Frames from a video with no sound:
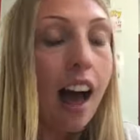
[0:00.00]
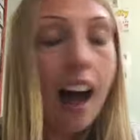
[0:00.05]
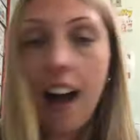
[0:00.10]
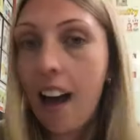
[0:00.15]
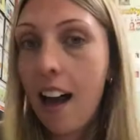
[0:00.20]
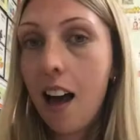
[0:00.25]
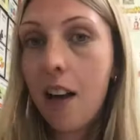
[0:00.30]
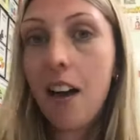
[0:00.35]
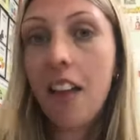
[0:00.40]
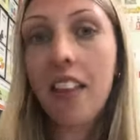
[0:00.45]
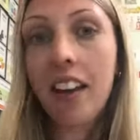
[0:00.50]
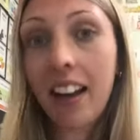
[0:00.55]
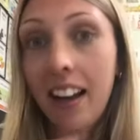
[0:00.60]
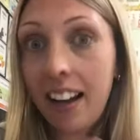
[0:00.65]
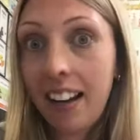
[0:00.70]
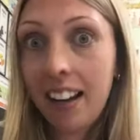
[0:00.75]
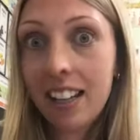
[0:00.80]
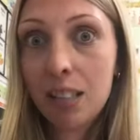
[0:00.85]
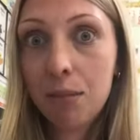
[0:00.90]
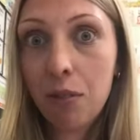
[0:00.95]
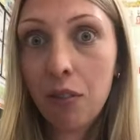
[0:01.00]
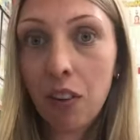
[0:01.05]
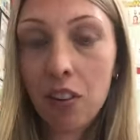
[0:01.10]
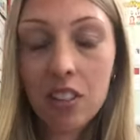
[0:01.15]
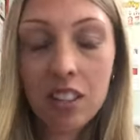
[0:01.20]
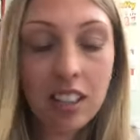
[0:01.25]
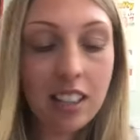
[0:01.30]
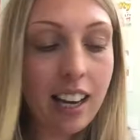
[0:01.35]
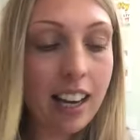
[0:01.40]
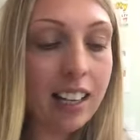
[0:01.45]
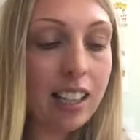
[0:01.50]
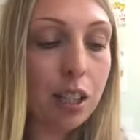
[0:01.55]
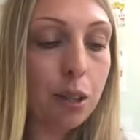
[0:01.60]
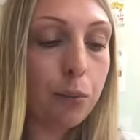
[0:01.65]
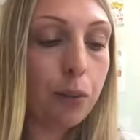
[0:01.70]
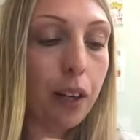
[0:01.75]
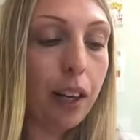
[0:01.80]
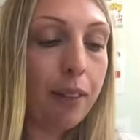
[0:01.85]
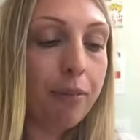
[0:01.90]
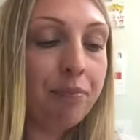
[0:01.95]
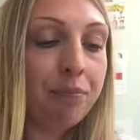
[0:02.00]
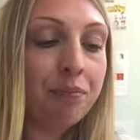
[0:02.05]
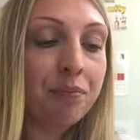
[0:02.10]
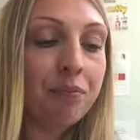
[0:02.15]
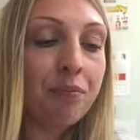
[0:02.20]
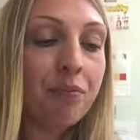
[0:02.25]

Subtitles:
Okay, let's move on to the next one.